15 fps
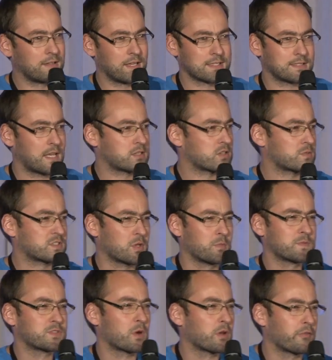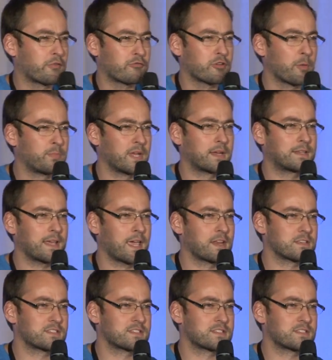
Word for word: Isn't that just some sort of cryptic data